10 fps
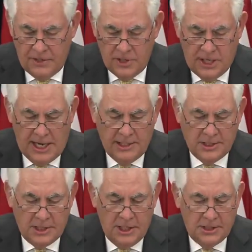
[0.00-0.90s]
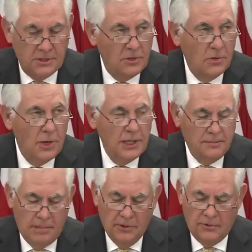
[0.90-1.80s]
The United States and Kuwait
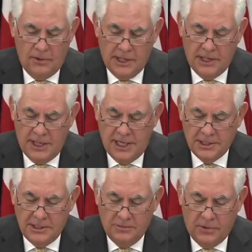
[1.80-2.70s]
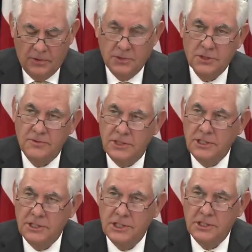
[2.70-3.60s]
both recognize the importance of
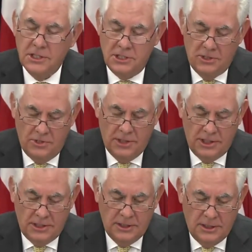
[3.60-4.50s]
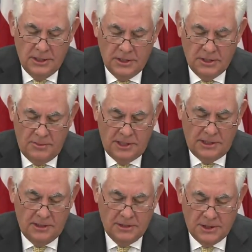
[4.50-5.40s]
GCC unity to meet
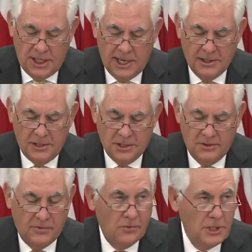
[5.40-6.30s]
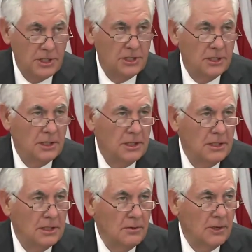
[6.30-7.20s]
the challenges of the region
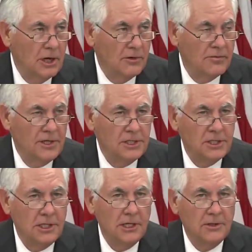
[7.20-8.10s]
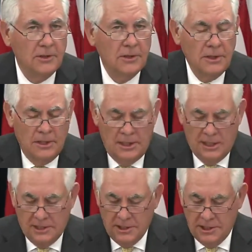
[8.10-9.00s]
that we all face together,
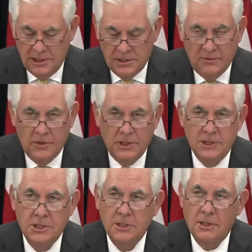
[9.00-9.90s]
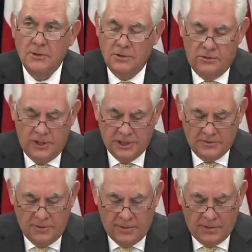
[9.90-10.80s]
not the least of which are the threats
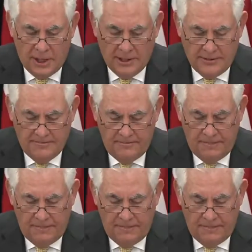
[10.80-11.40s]
from Iran.